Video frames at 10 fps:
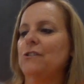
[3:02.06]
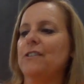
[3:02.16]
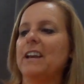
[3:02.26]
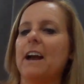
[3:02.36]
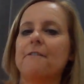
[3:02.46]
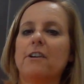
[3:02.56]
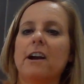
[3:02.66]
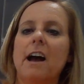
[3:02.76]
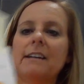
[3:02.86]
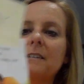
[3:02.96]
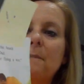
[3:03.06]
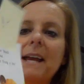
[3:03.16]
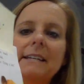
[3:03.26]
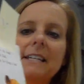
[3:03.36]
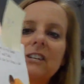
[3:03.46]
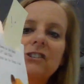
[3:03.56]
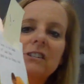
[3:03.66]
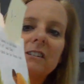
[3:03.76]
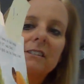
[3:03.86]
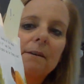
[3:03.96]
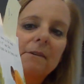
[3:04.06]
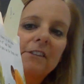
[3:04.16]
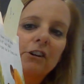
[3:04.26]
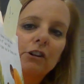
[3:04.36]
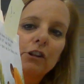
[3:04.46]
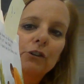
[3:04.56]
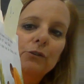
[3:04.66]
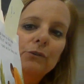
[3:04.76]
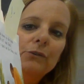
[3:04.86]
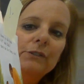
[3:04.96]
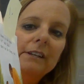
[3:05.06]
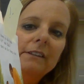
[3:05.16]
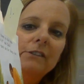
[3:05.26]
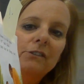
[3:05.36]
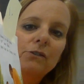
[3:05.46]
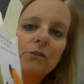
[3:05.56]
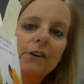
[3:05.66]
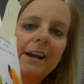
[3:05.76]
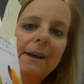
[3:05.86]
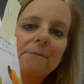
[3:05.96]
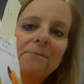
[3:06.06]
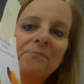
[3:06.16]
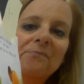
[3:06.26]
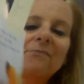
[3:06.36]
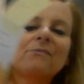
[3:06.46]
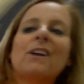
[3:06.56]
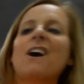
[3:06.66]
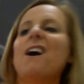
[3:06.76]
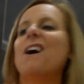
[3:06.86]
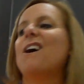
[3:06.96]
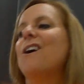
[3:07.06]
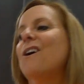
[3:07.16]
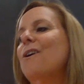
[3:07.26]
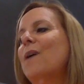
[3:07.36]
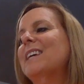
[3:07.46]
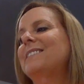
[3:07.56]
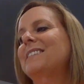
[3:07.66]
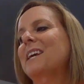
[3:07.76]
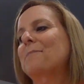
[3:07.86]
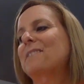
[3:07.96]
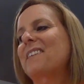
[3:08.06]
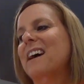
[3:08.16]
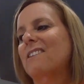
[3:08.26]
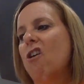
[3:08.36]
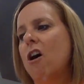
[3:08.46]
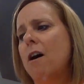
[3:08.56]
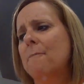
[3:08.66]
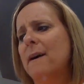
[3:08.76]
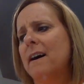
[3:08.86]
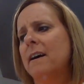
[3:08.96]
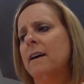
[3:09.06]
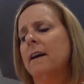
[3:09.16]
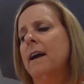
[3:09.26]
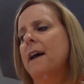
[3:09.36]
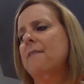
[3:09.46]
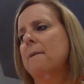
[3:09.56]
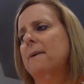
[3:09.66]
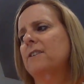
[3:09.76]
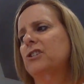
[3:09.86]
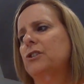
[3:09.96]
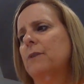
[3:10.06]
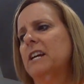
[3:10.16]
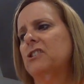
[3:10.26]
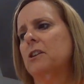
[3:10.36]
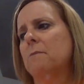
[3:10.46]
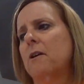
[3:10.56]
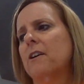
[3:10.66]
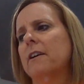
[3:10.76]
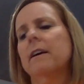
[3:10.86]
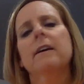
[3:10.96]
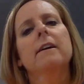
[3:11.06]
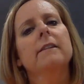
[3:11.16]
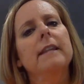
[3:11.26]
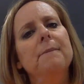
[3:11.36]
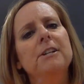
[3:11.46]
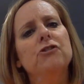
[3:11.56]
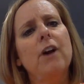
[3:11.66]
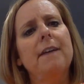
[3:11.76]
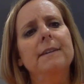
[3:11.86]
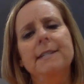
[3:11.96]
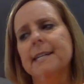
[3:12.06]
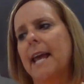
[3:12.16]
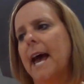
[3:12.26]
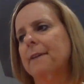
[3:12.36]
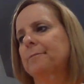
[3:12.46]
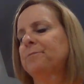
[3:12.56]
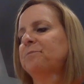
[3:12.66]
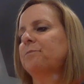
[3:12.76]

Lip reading: you think I forgot to pay attention to some of the clues in the story? Oh, I skipped that comma and that punctuation mark. Let me try this again.